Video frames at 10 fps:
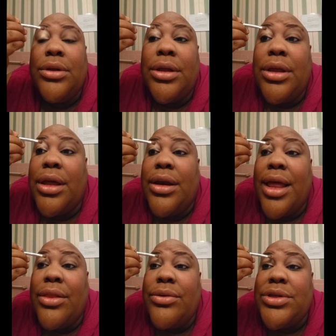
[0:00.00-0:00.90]
and get in
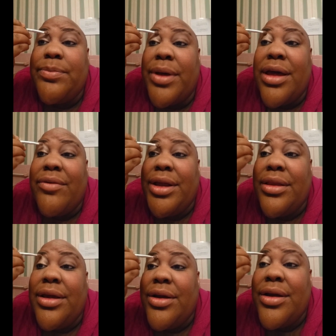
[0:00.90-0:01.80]
that little spot right
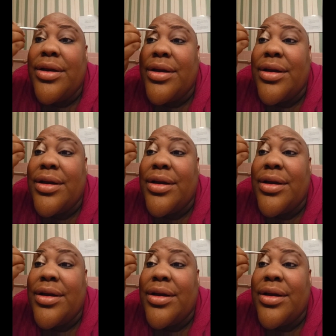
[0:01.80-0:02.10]
there.